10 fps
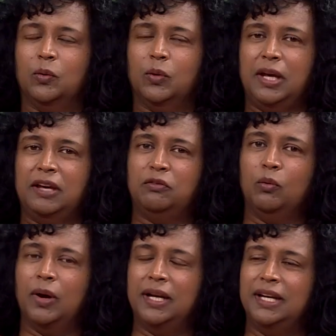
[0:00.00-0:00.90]
If
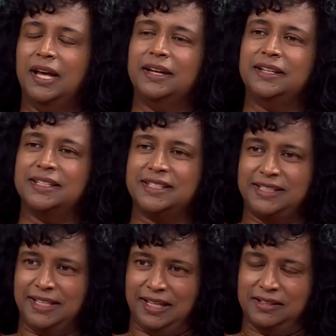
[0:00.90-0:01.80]
one
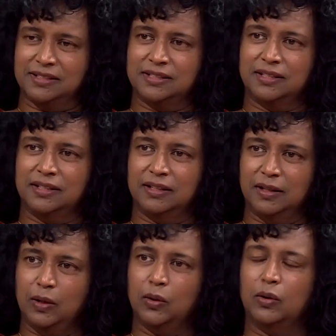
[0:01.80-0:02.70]
understands the
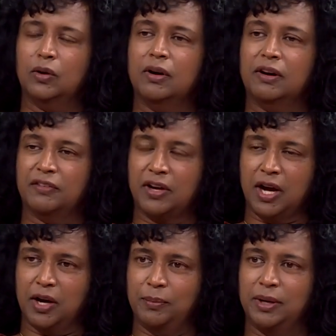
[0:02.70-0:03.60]
law of
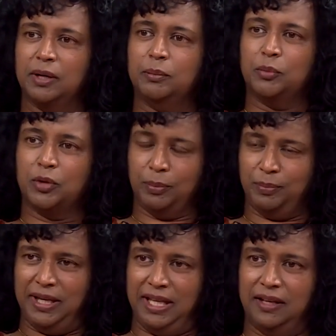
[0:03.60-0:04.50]
karma
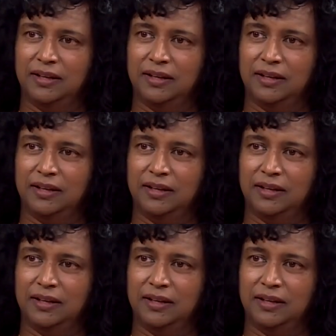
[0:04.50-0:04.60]
properly,